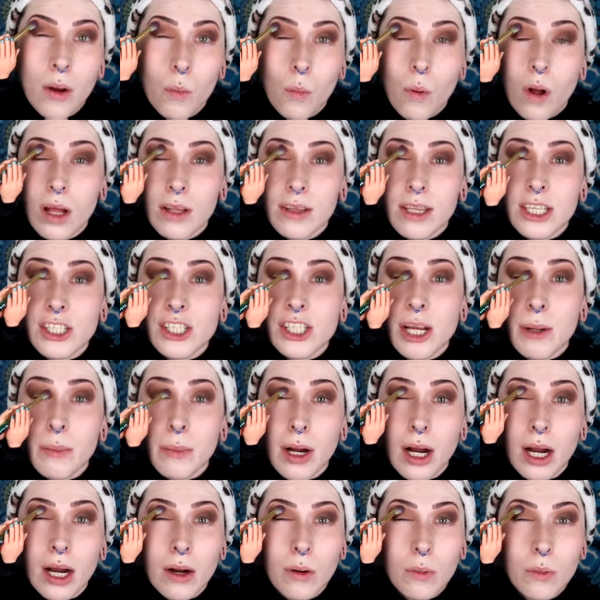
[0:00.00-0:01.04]
Well, the
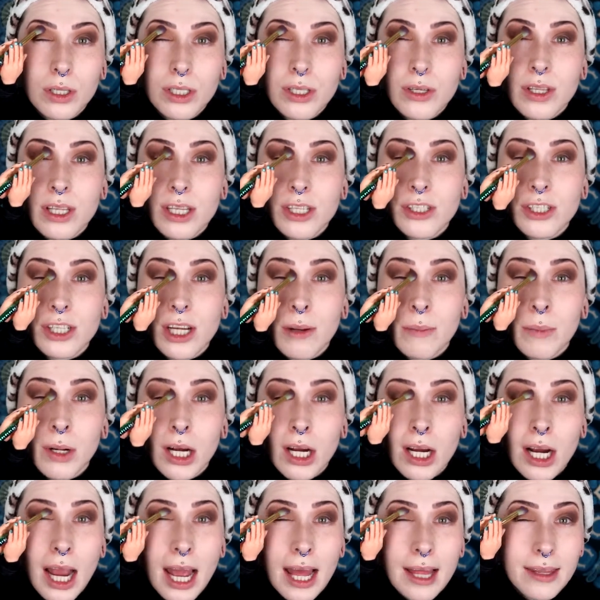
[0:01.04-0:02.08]
shimmer. We'll do the
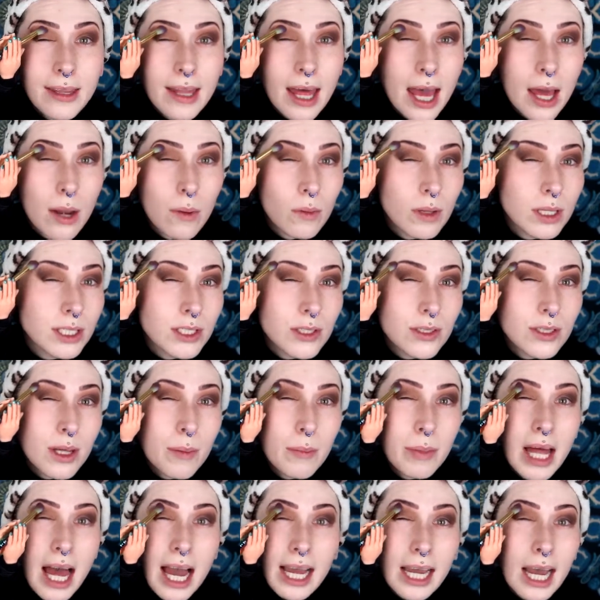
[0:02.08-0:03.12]
shimmer and then we'll do
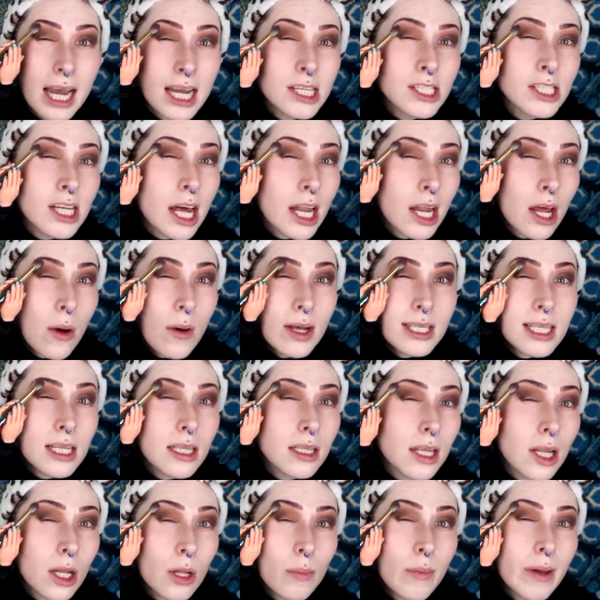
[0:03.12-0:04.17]
the black eyeshadow as a
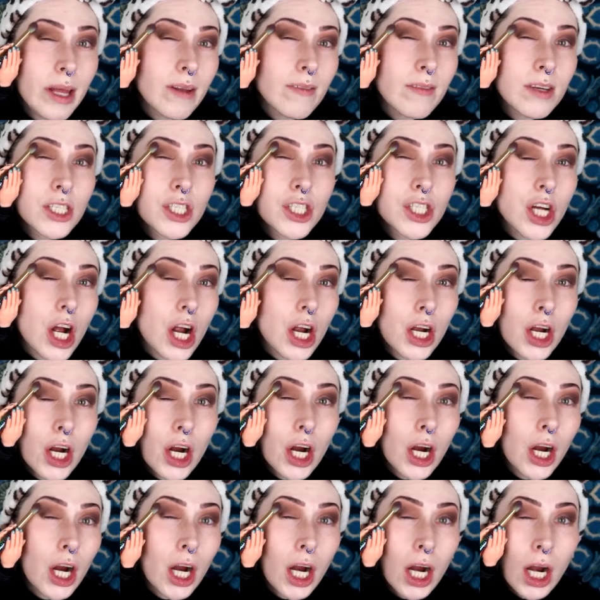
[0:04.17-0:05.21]
little bit of a
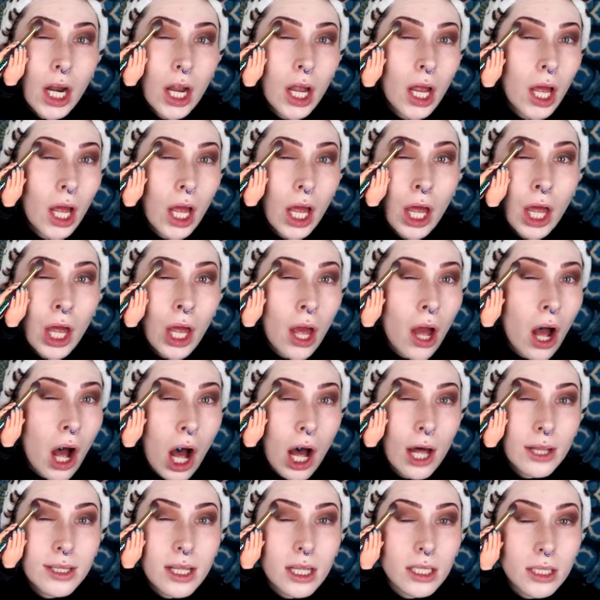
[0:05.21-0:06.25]
darker
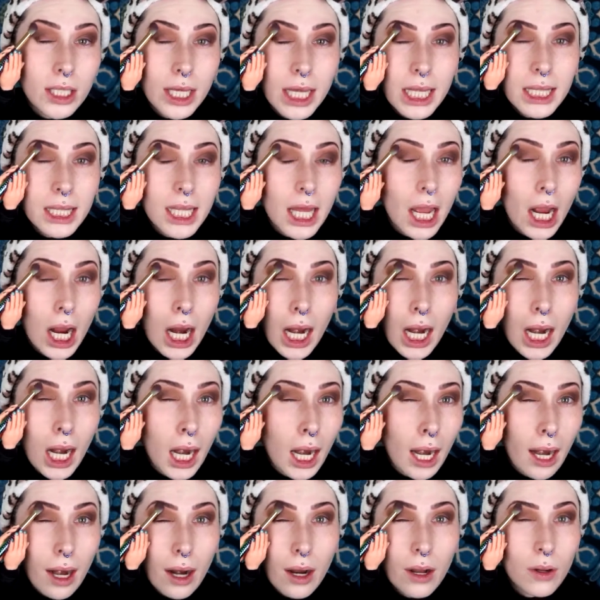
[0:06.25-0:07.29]
on the lid
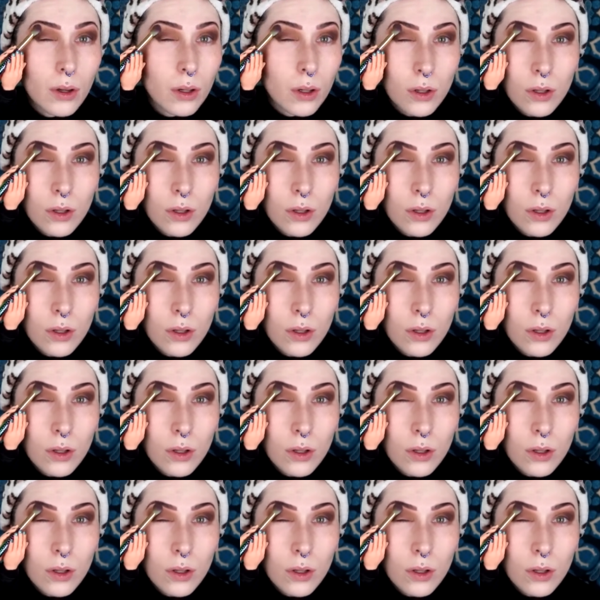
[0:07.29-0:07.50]
there.